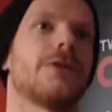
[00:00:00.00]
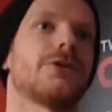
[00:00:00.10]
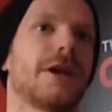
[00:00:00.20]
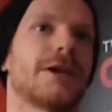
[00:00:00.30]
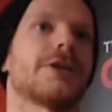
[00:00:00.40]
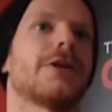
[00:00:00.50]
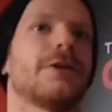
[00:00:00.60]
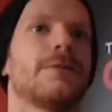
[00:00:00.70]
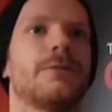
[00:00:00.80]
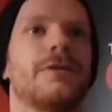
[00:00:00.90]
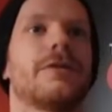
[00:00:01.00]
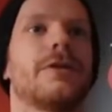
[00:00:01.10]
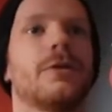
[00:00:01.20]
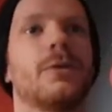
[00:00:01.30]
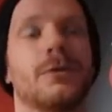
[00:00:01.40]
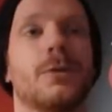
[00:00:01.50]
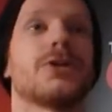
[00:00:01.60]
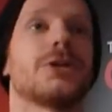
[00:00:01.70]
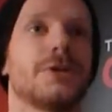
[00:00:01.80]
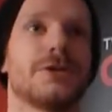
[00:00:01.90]
the track time, with uh, the
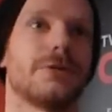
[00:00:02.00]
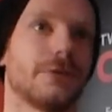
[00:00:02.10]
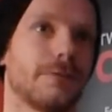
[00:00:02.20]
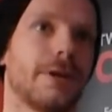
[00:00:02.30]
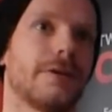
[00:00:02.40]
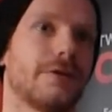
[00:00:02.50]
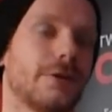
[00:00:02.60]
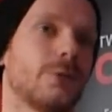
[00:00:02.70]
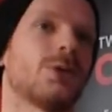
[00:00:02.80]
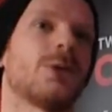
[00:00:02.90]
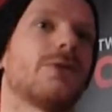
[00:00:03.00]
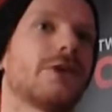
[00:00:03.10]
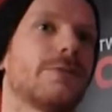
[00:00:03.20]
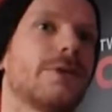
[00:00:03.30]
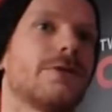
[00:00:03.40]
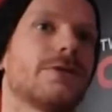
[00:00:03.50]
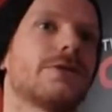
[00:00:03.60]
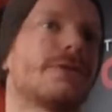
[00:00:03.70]
one-on-one tuition, and uh, also on the computer.